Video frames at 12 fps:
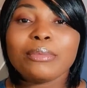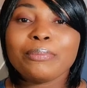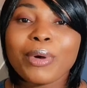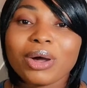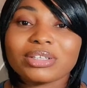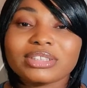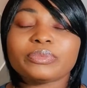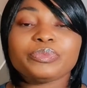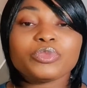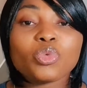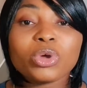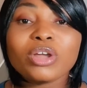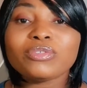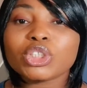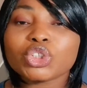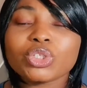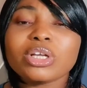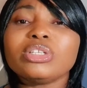But one of
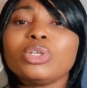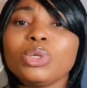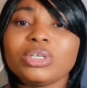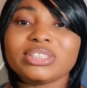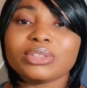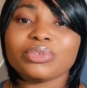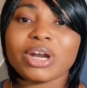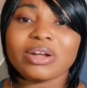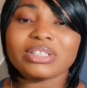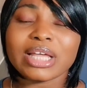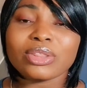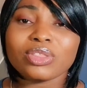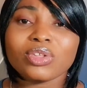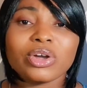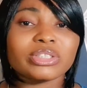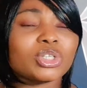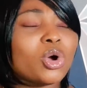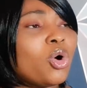the sons looked around and
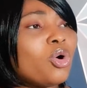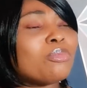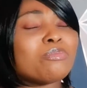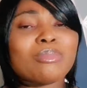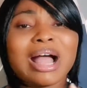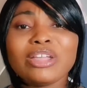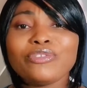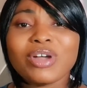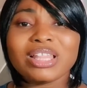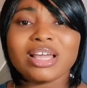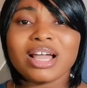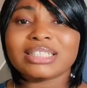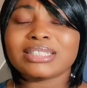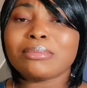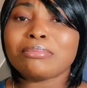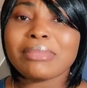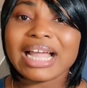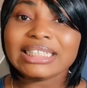thought, oh, my father has a
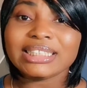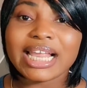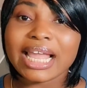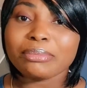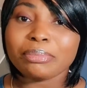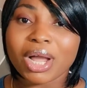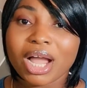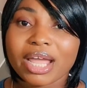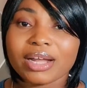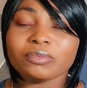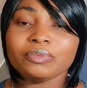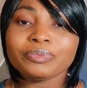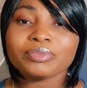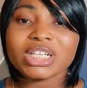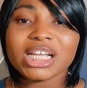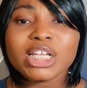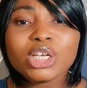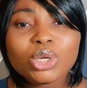mighty empire,
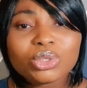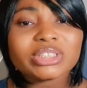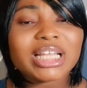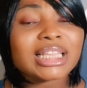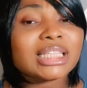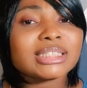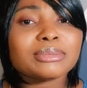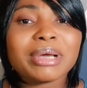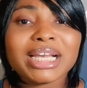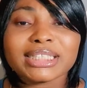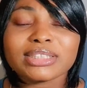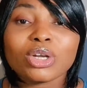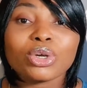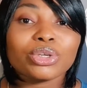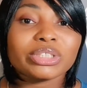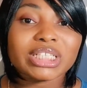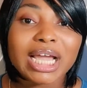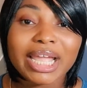and it looks like this man is not going
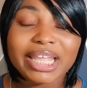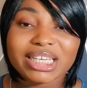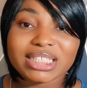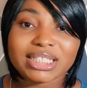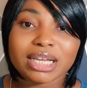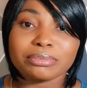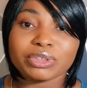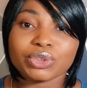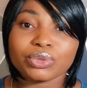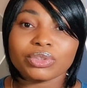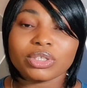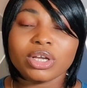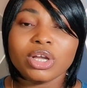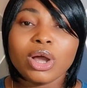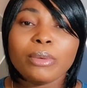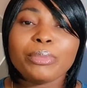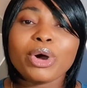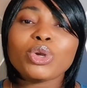to die anytime soon.
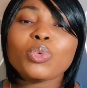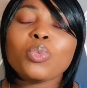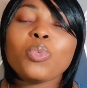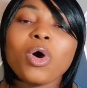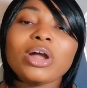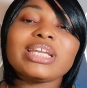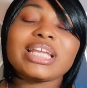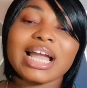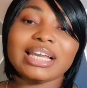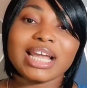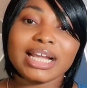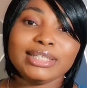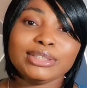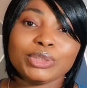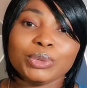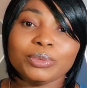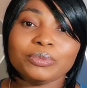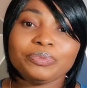But what can I
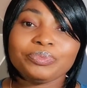do?